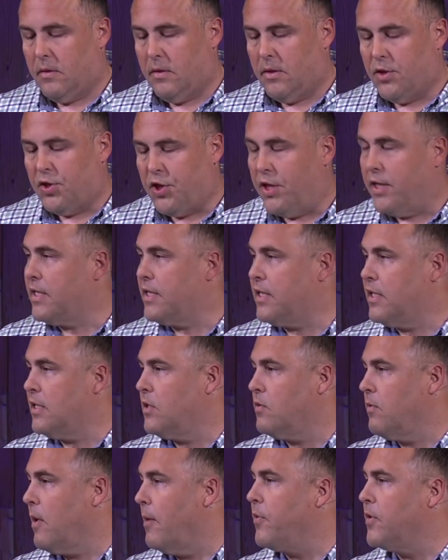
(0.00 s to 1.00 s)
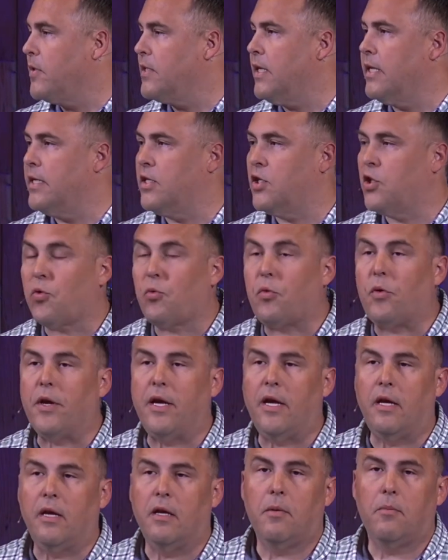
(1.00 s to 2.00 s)
Genesis represents
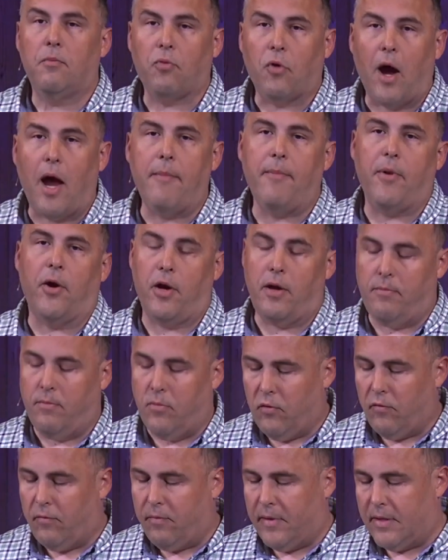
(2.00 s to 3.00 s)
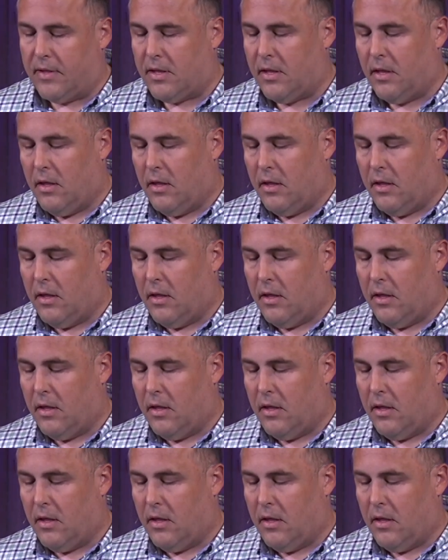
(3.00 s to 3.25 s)
three primary movements